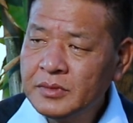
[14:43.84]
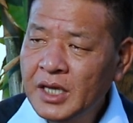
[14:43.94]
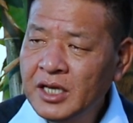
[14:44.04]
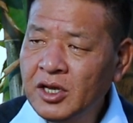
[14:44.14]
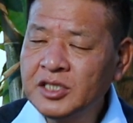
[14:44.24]

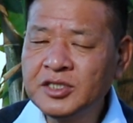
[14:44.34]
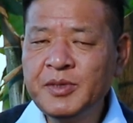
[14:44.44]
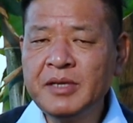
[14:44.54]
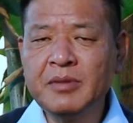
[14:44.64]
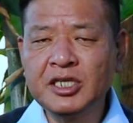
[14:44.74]
I'll not
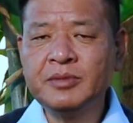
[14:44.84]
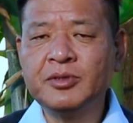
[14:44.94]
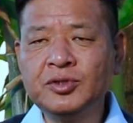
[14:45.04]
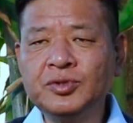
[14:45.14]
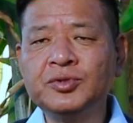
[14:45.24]
speak much
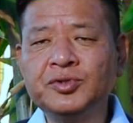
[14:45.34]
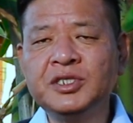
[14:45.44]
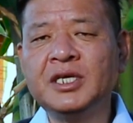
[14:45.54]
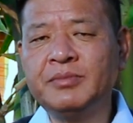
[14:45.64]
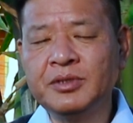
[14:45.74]
about youth
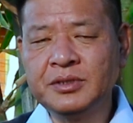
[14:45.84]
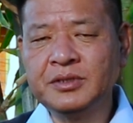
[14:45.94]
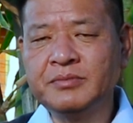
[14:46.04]
today because